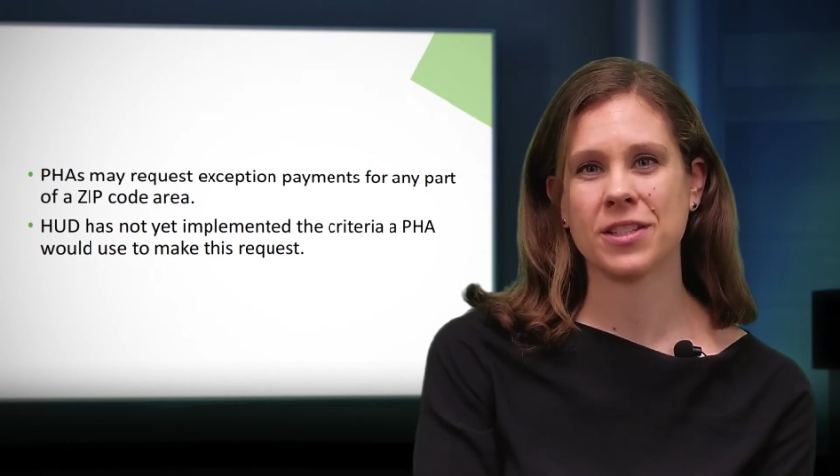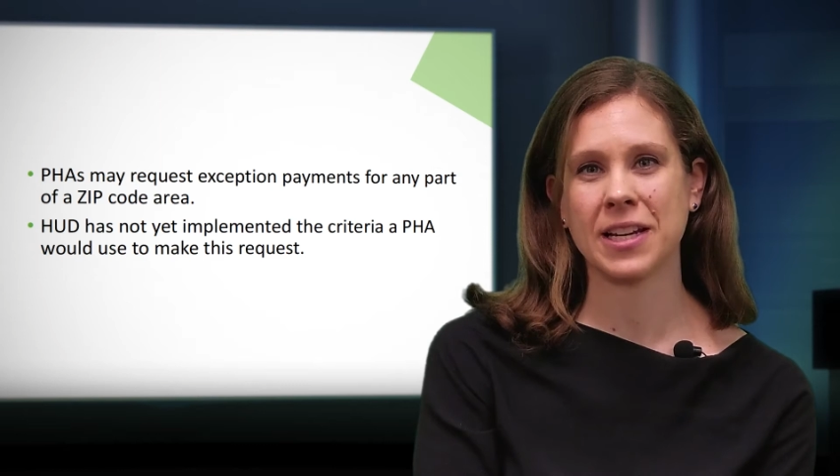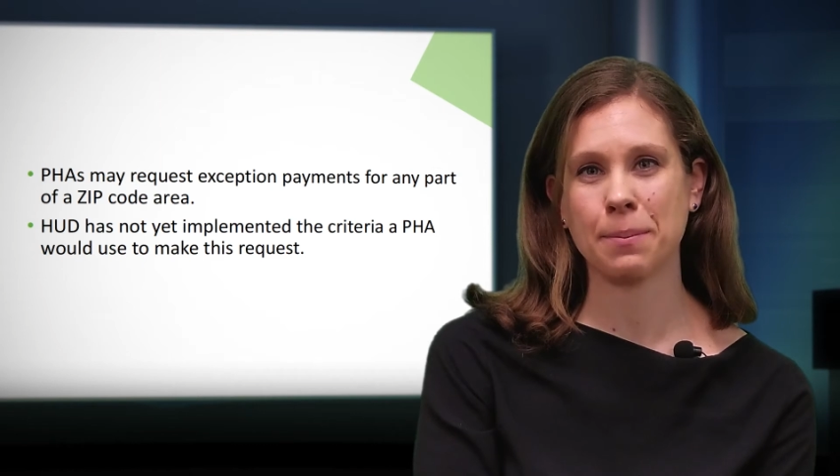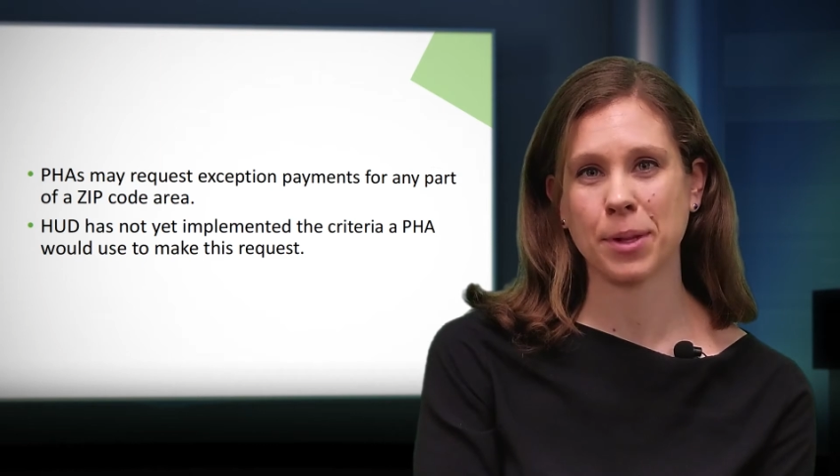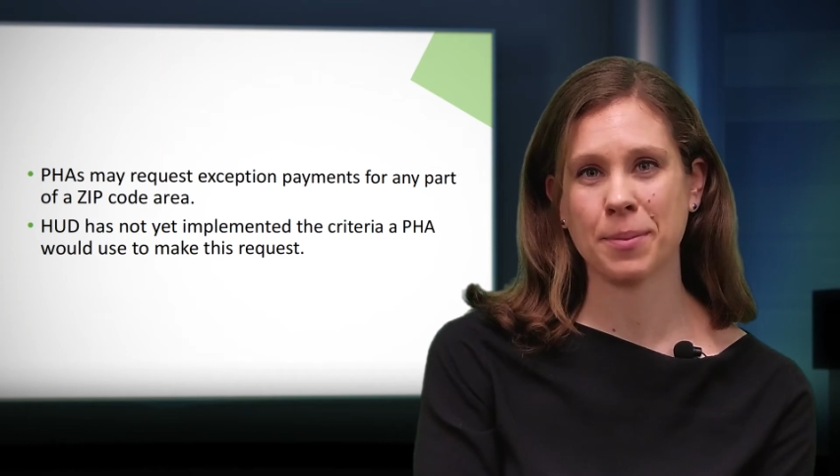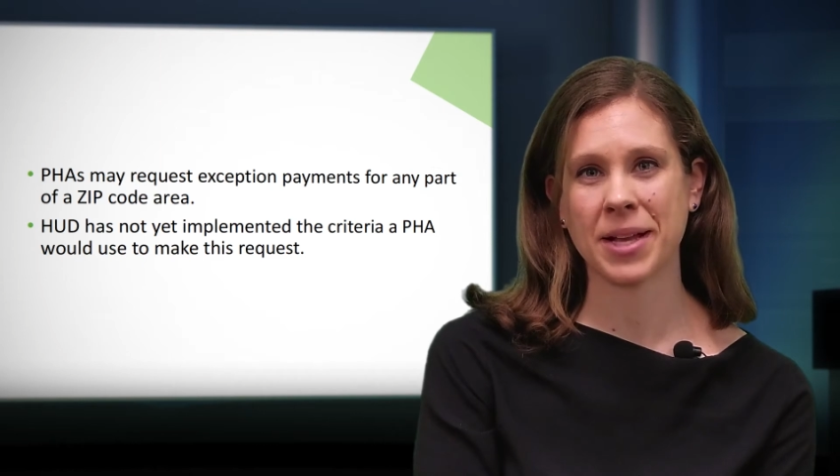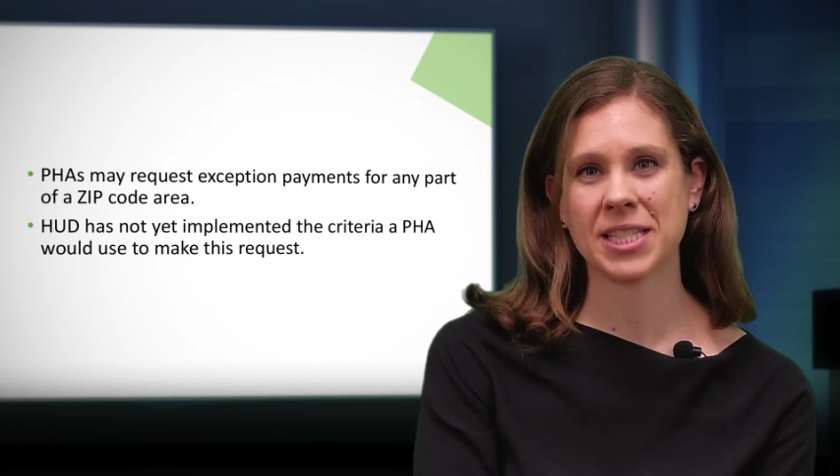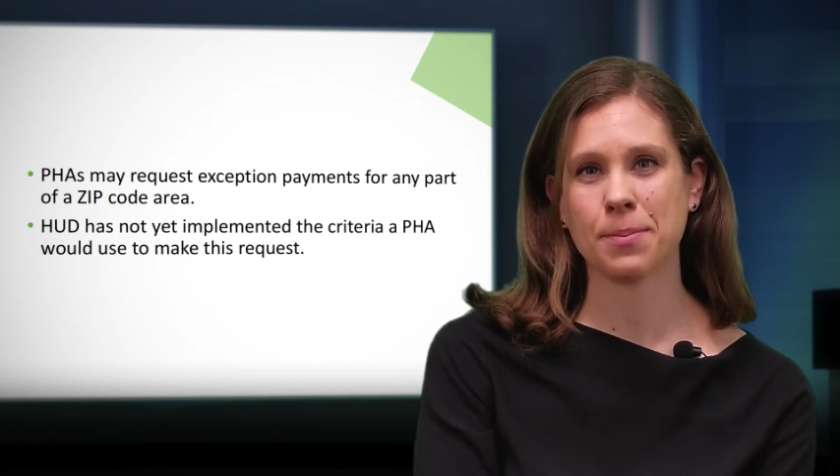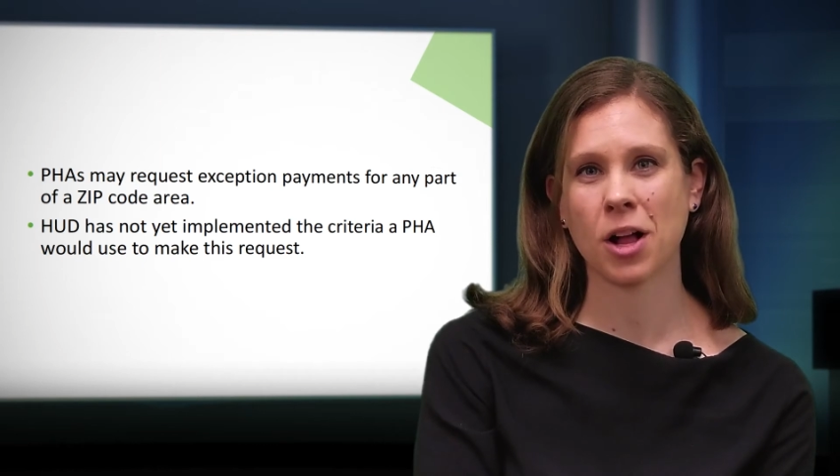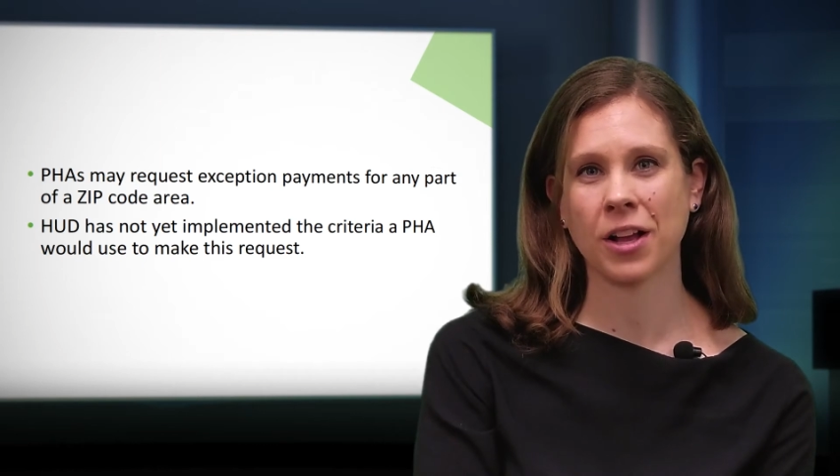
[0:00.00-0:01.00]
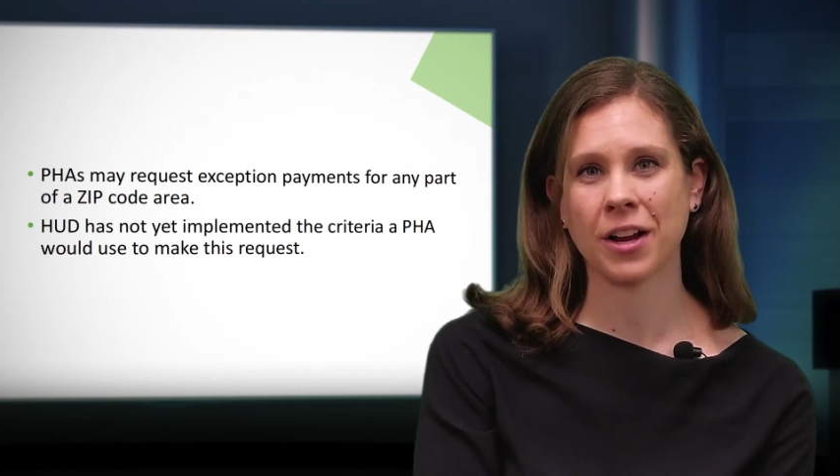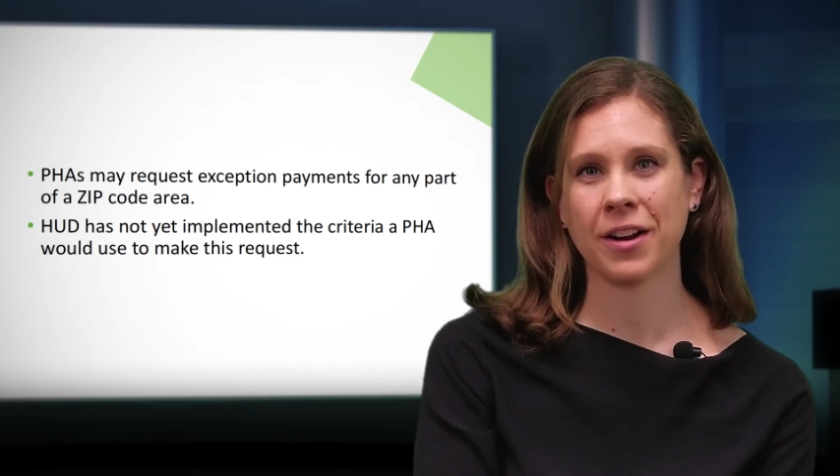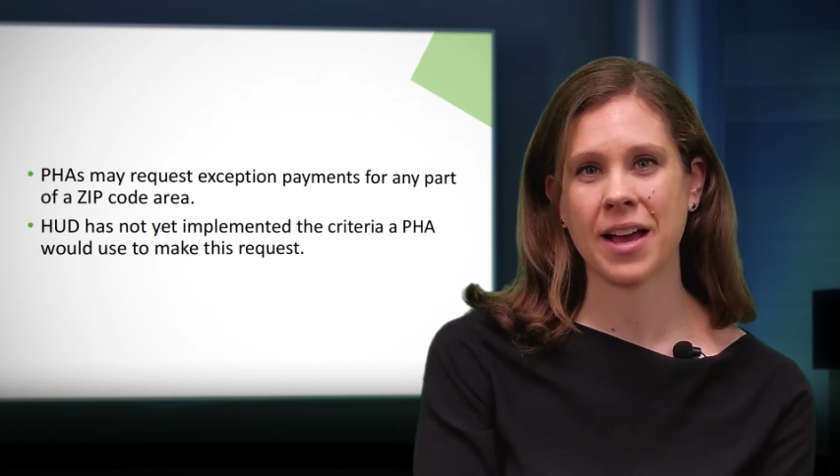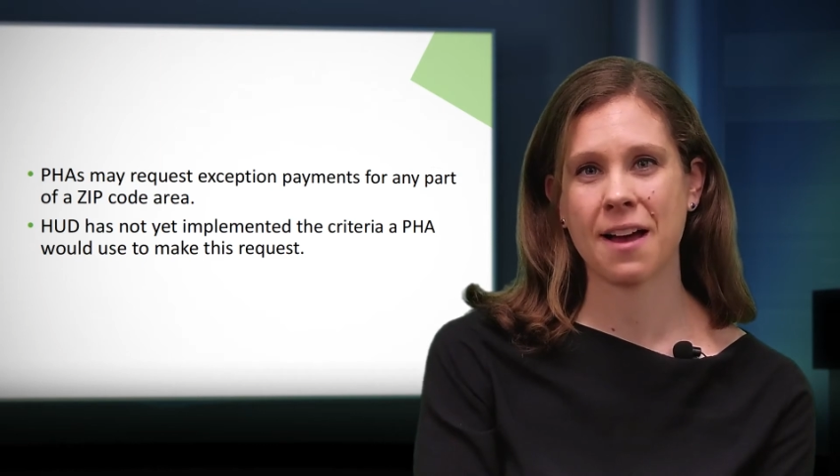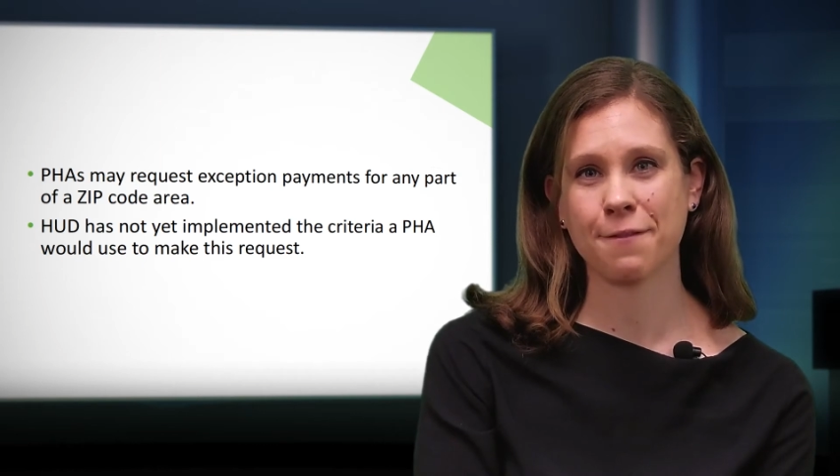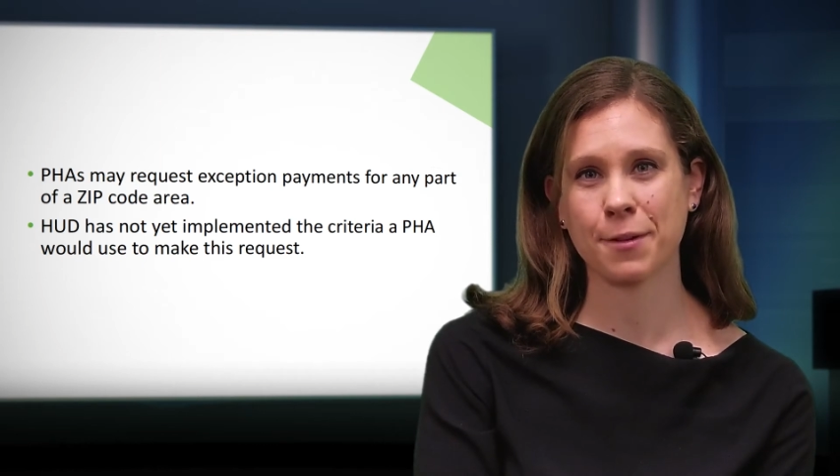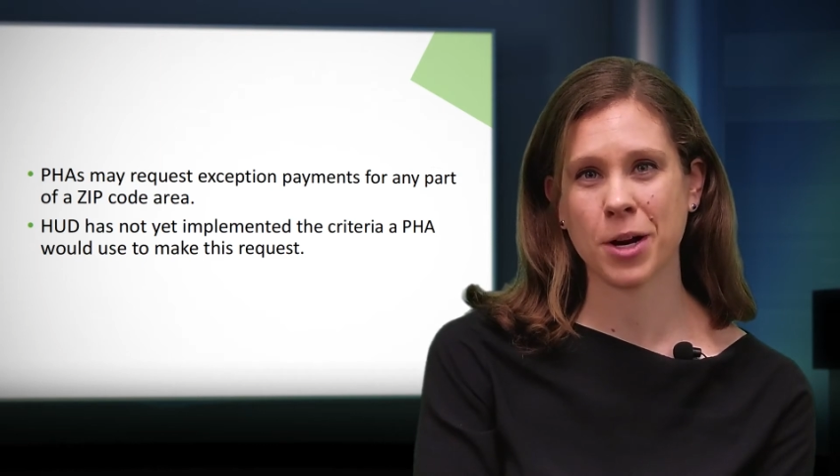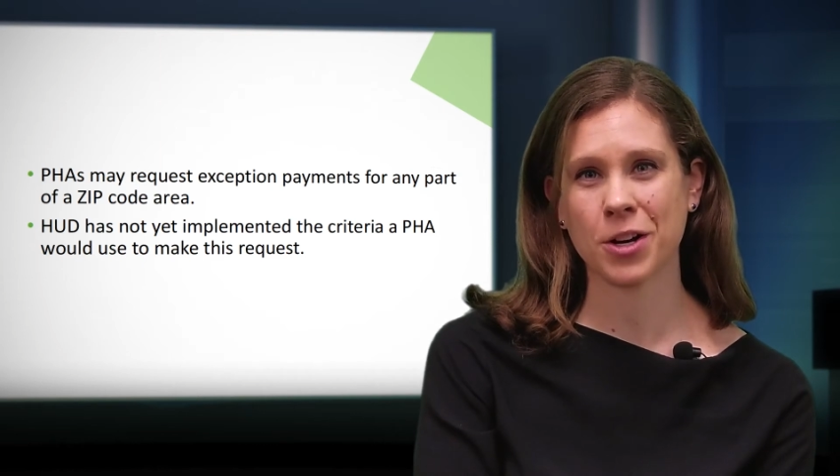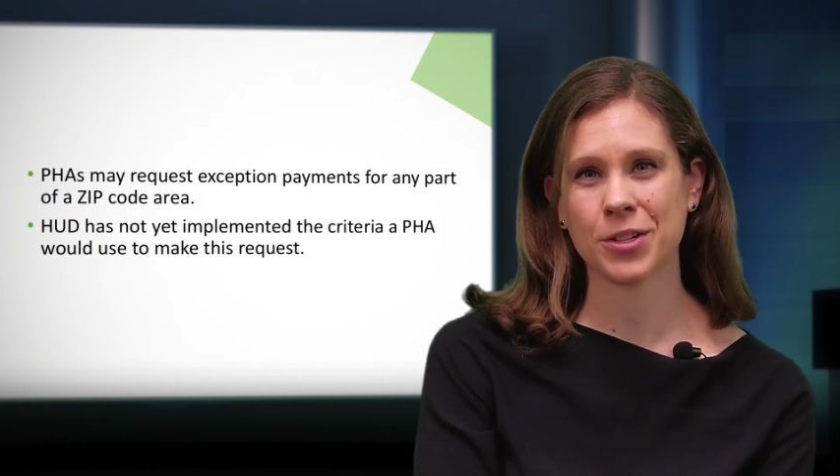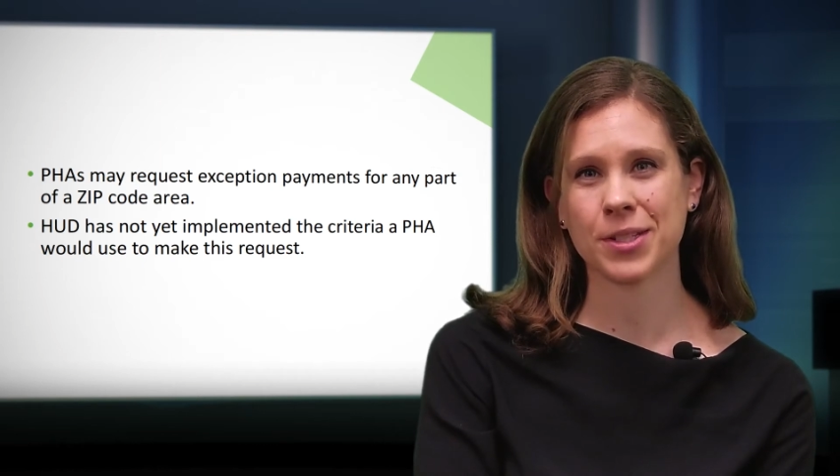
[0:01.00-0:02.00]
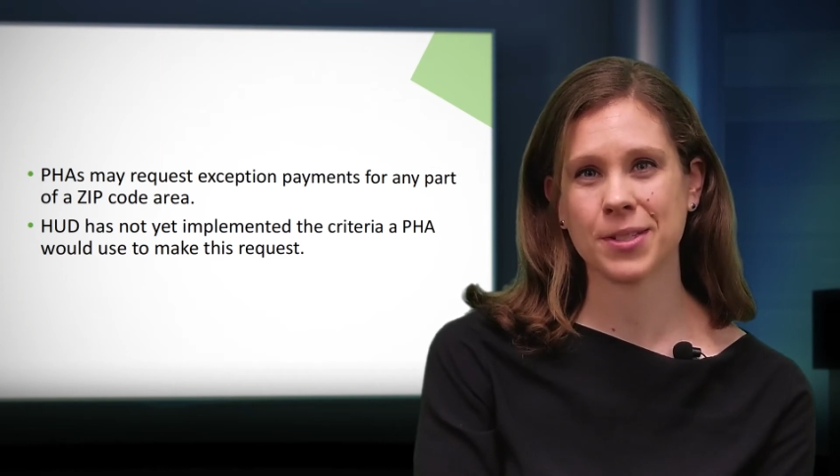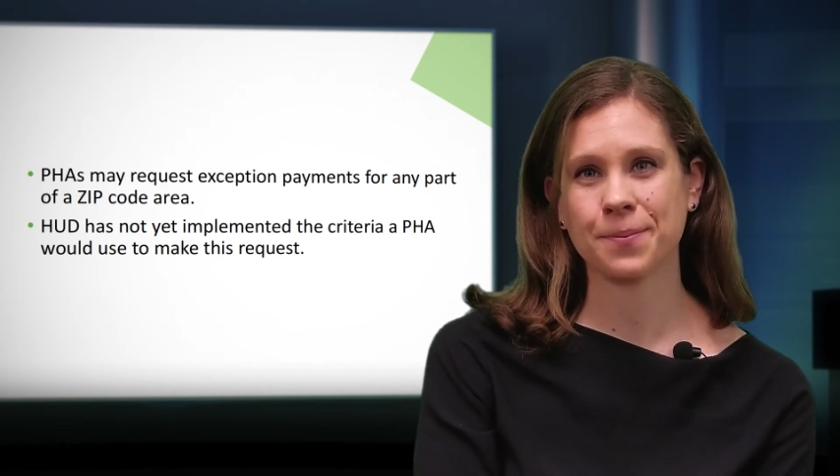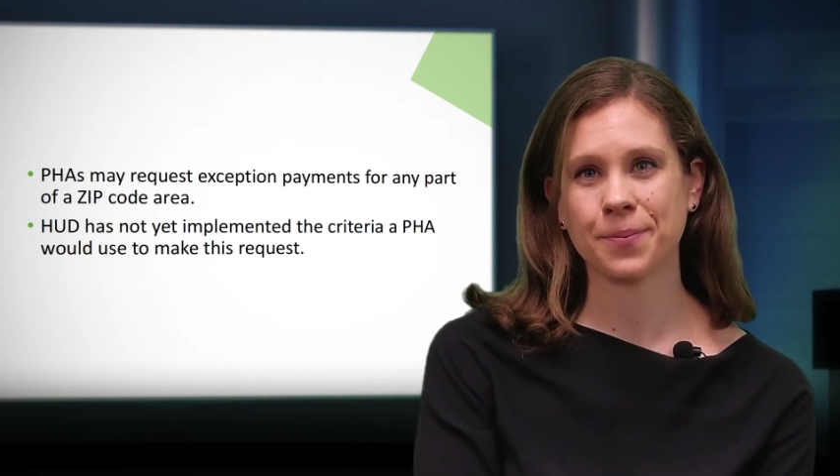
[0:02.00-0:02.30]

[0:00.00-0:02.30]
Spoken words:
that implement small area FMRs.